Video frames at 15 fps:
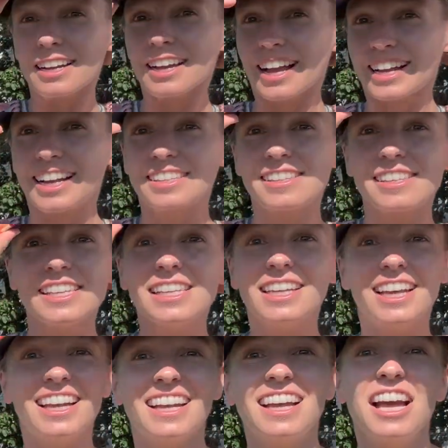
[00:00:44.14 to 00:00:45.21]
I can't see,
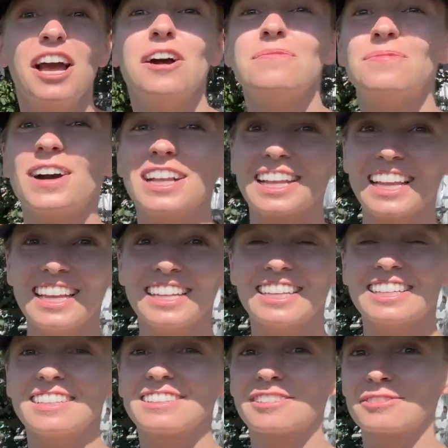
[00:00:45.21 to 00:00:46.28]
but it
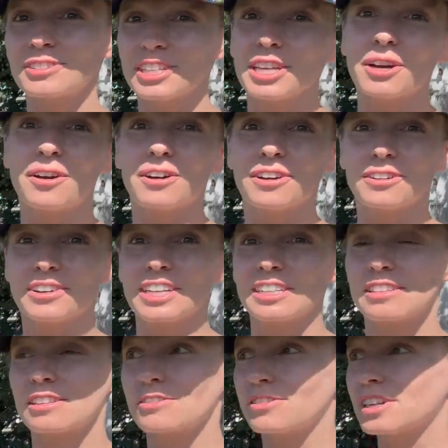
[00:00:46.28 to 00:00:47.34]
is really hot already.
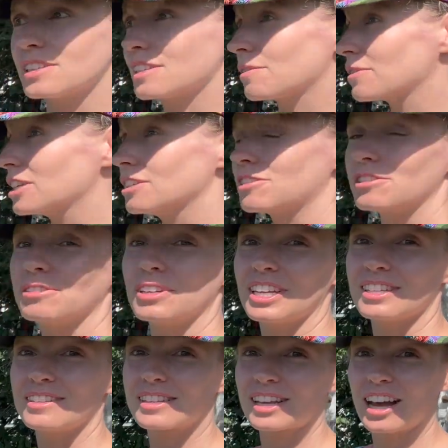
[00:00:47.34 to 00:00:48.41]
So the first thing I'm going to do
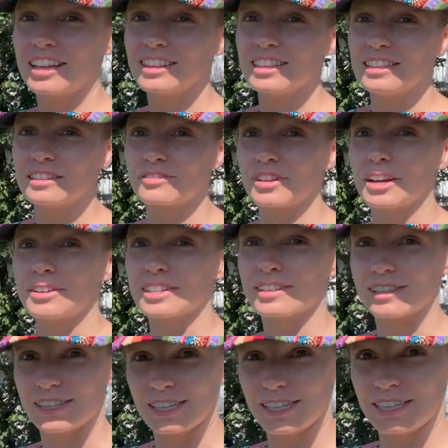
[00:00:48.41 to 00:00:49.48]
is cut these flowers
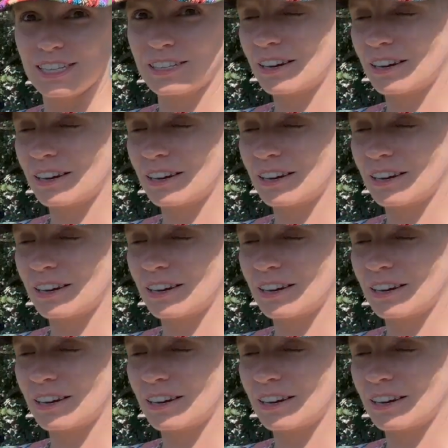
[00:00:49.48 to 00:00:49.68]
that need